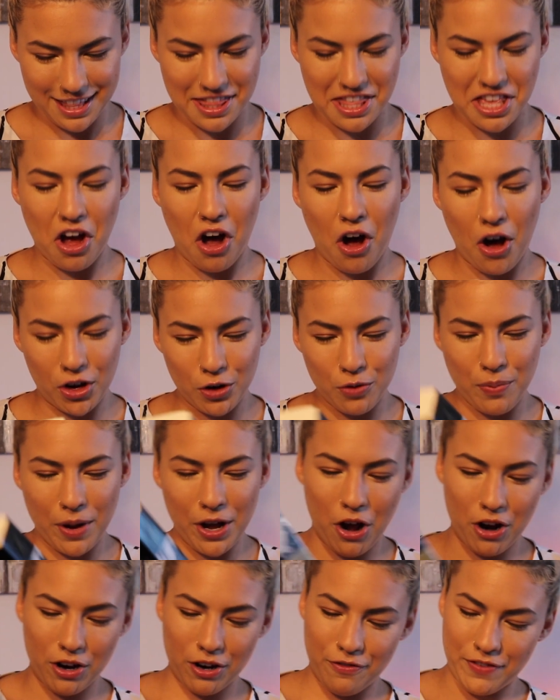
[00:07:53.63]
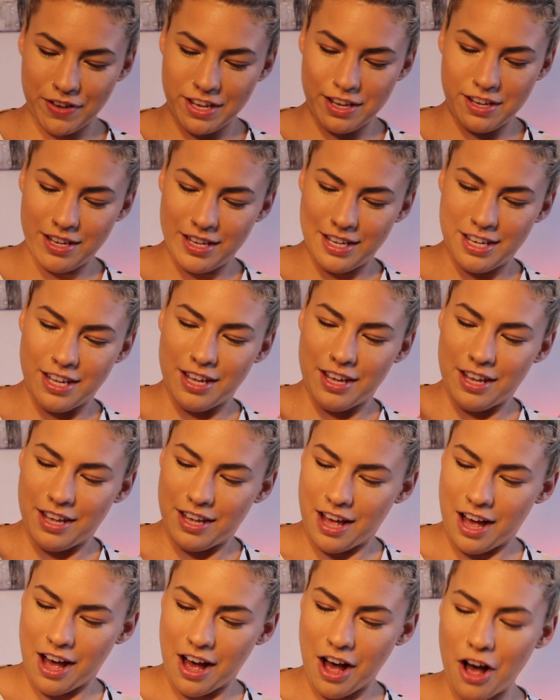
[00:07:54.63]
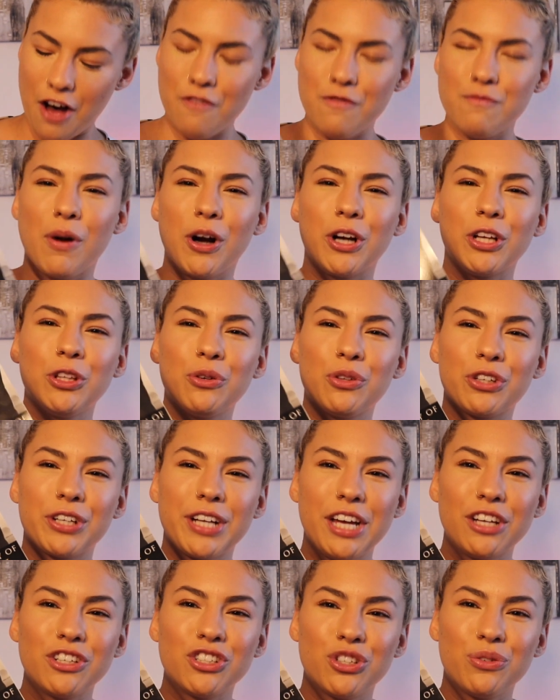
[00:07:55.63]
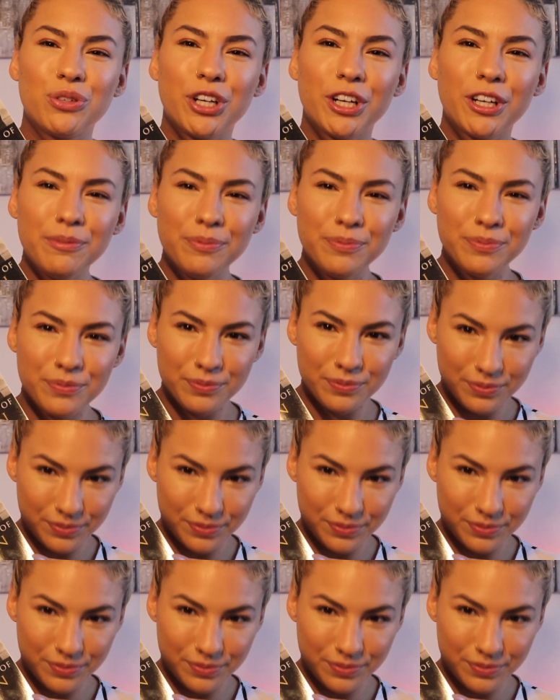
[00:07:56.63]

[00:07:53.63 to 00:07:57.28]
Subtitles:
the autobiography of Martin Luther King Jr.